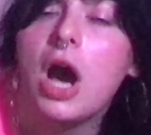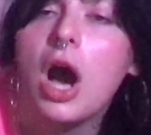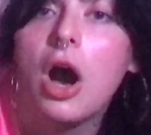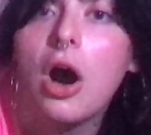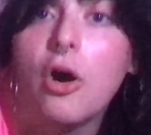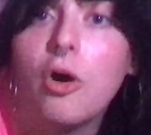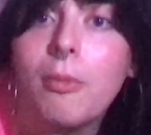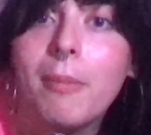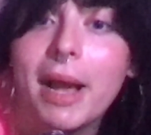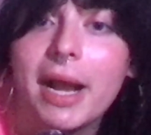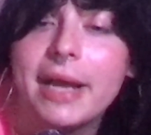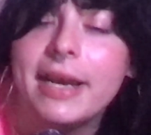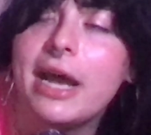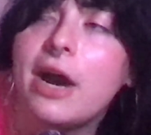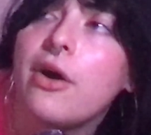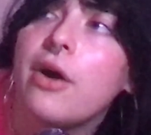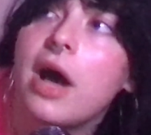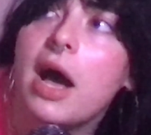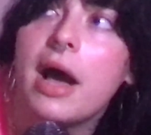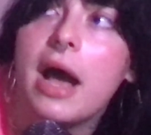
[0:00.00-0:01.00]
Oh my,
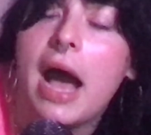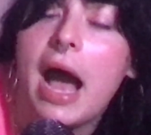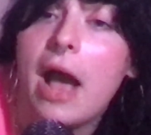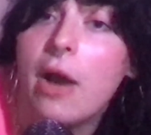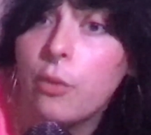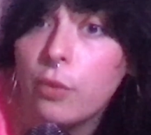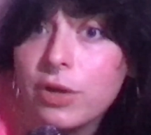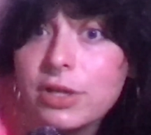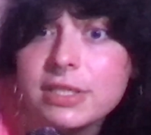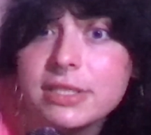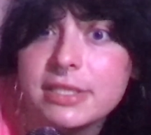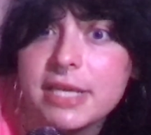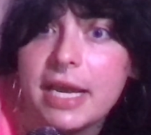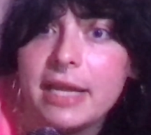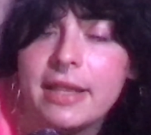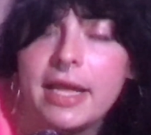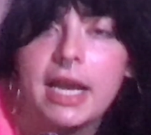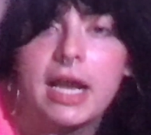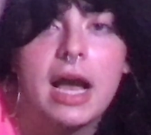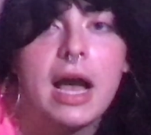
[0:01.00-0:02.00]
now I will
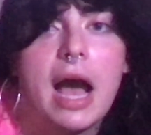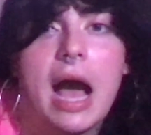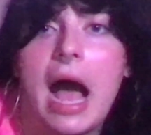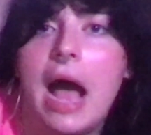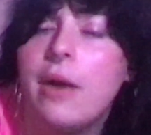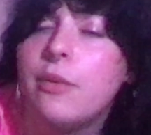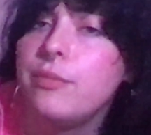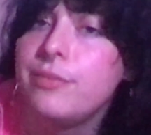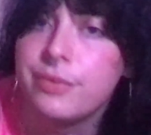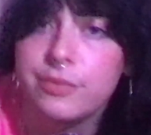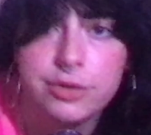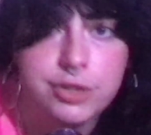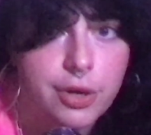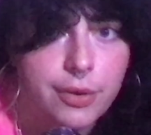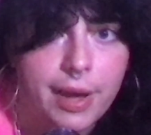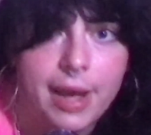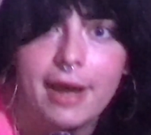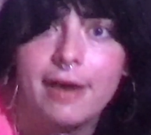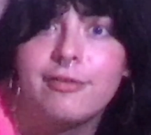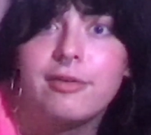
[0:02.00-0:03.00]
say, like, I
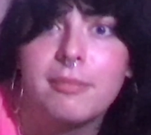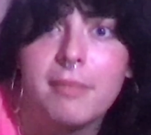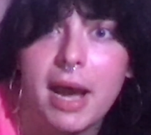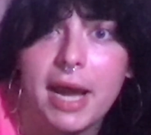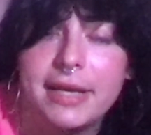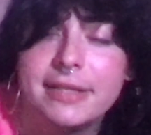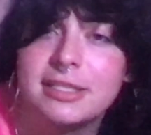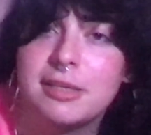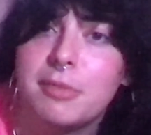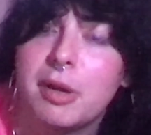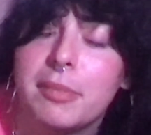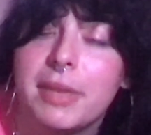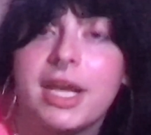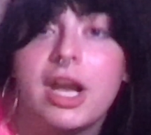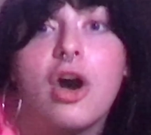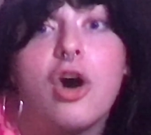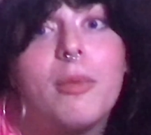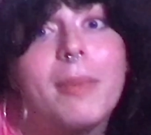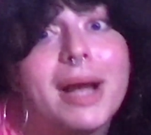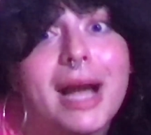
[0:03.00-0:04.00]
don't ever mind somebody
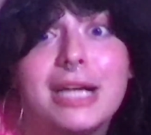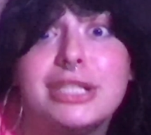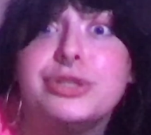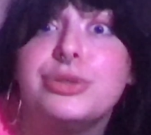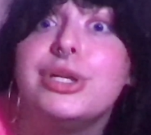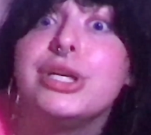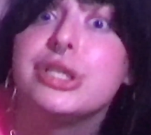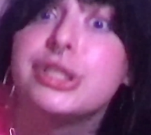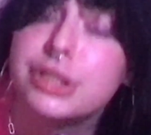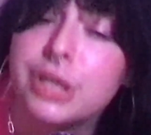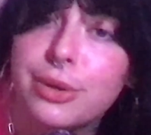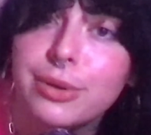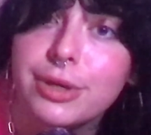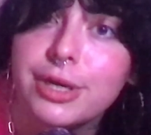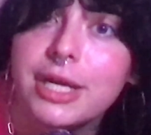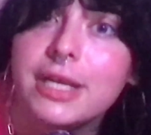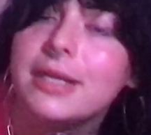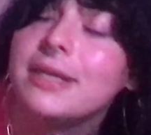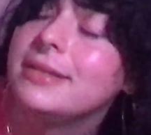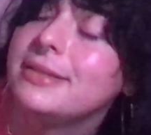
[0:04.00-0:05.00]
like, oh my God, you look so
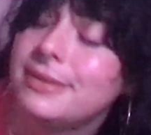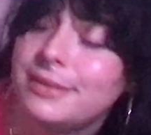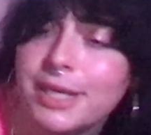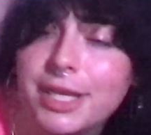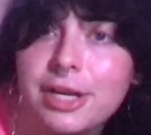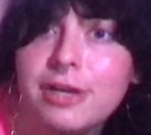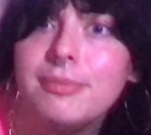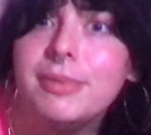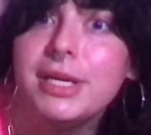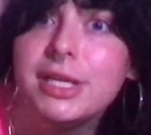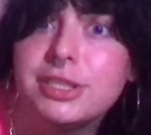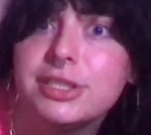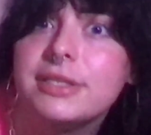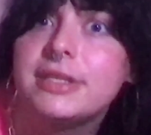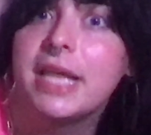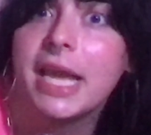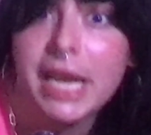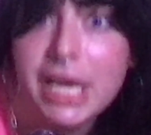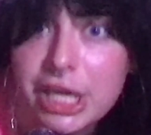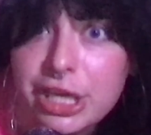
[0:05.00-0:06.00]
good. Cause, you know, bitch,
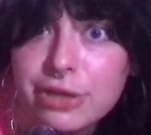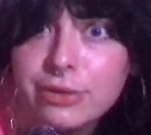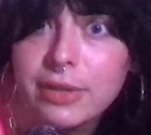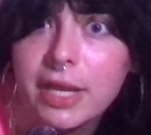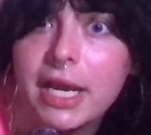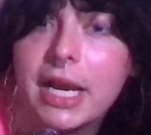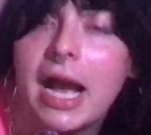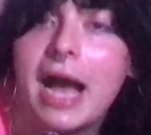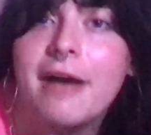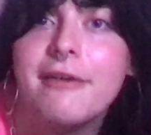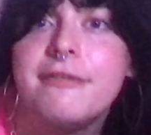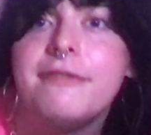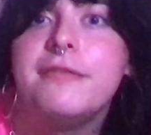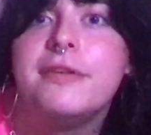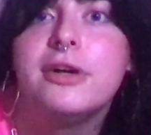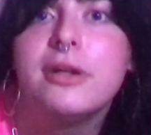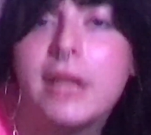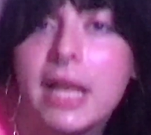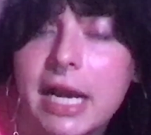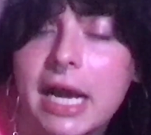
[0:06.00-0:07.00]
thank you. Like, I
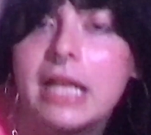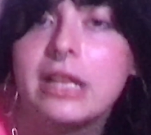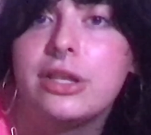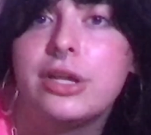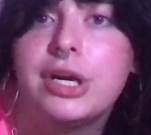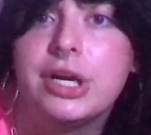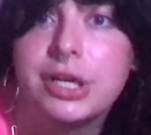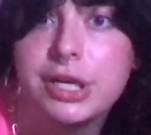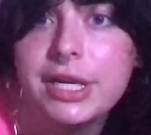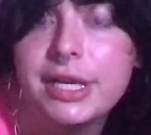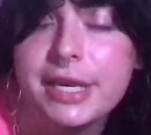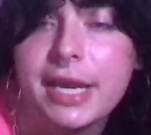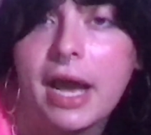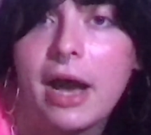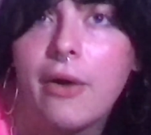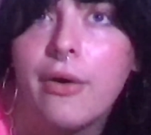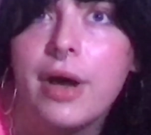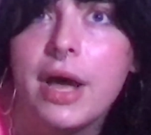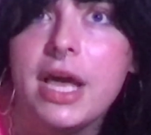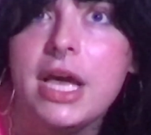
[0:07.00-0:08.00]
feel like I look good
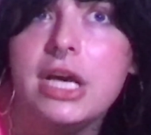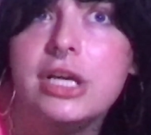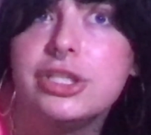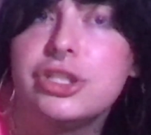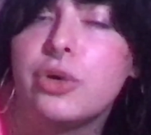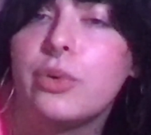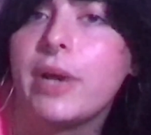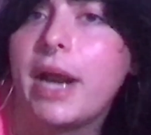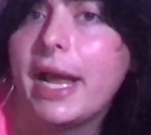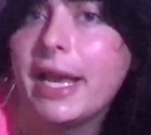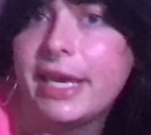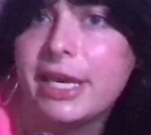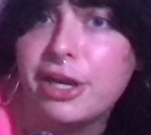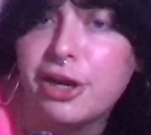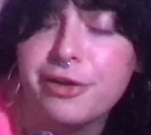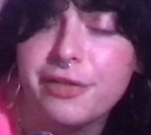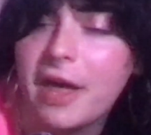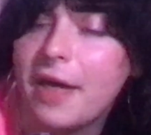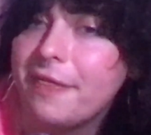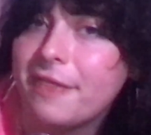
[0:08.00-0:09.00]
now. So when I
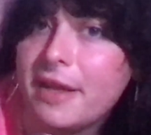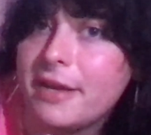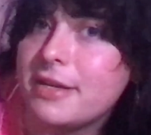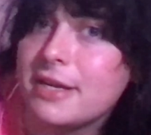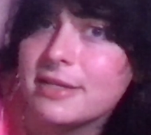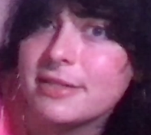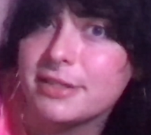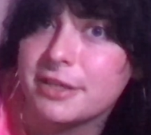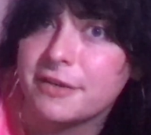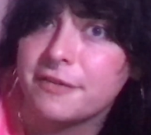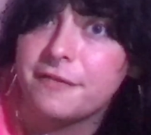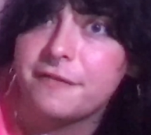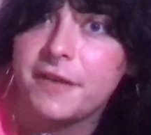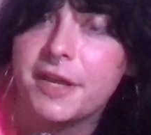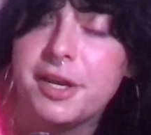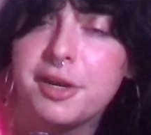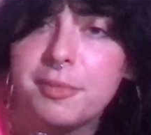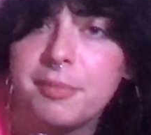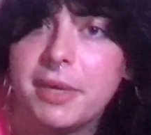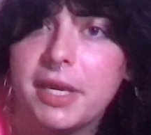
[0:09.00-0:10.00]
hear that, that doesn't
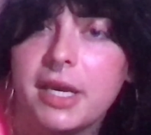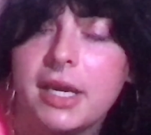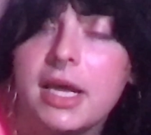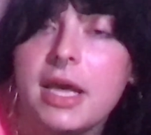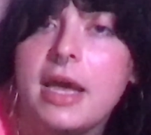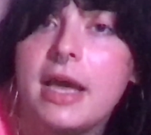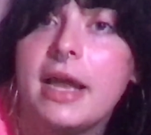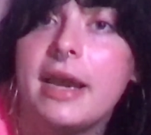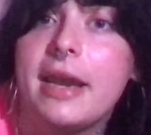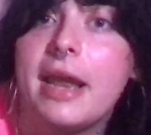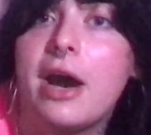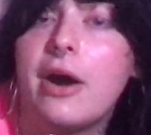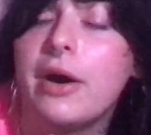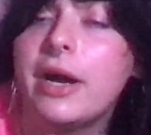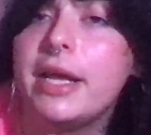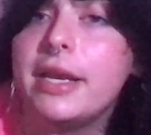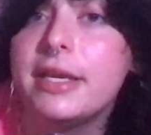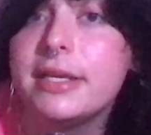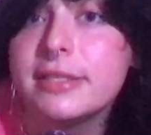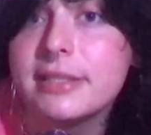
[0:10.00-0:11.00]
offend me. Now,
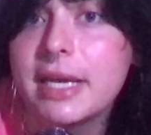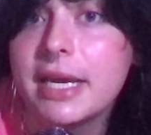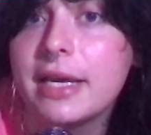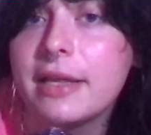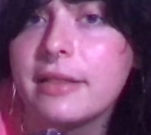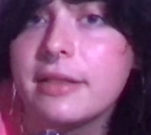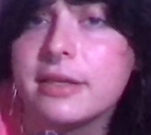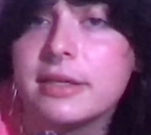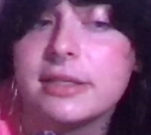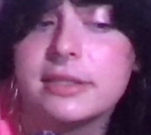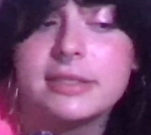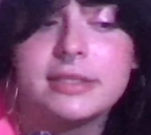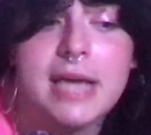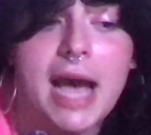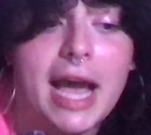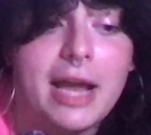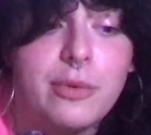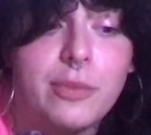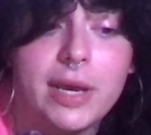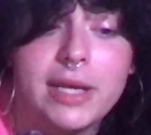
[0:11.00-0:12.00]
it is like the
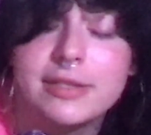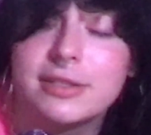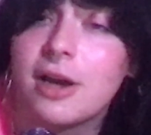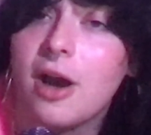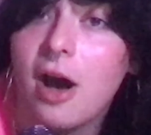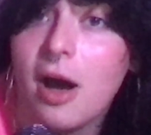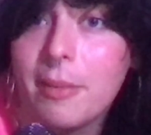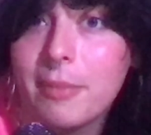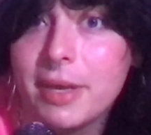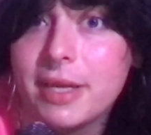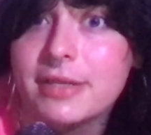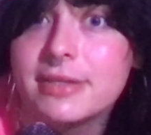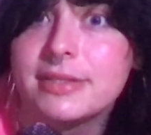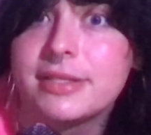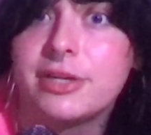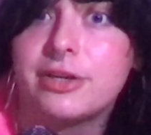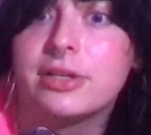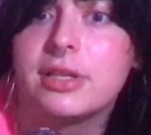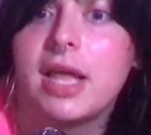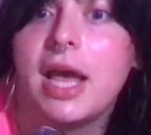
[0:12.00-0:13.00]
sideways comments
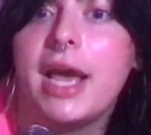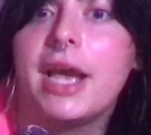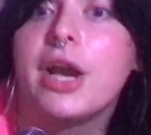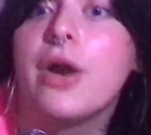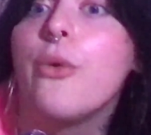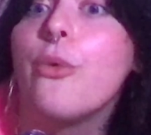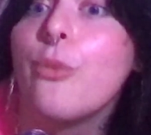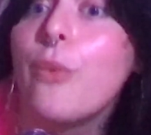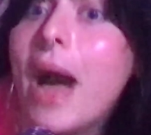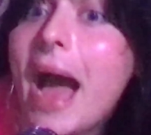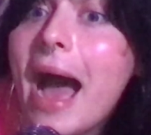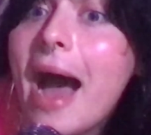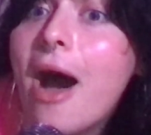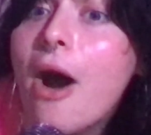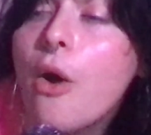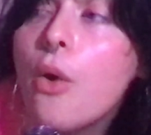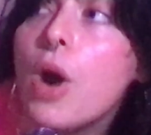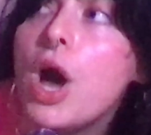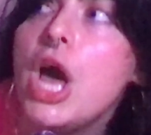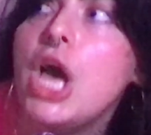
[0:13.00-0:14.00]
that are like,
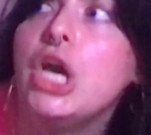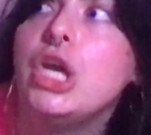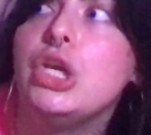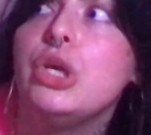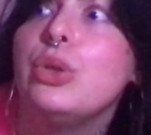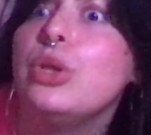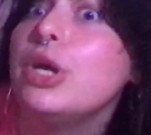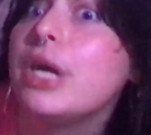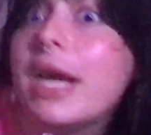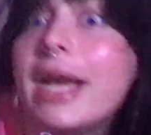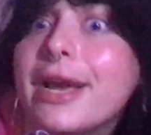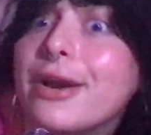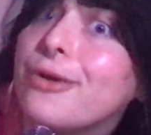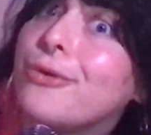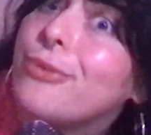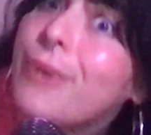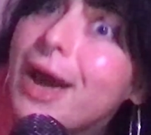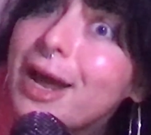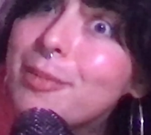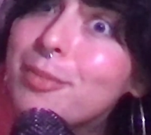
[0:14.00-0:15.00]
wow, you look
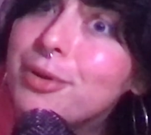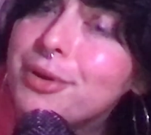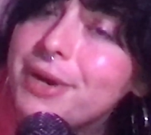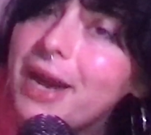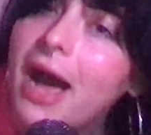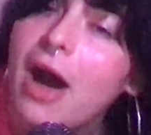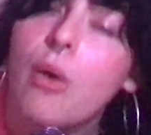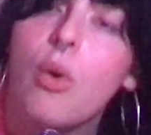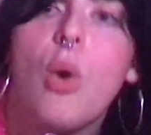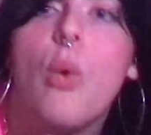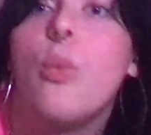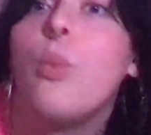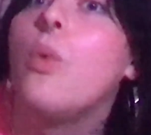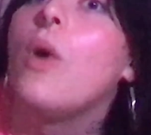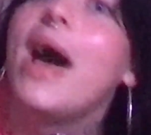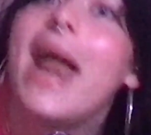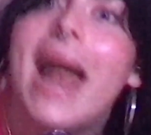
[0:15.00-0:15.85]
incredible now. What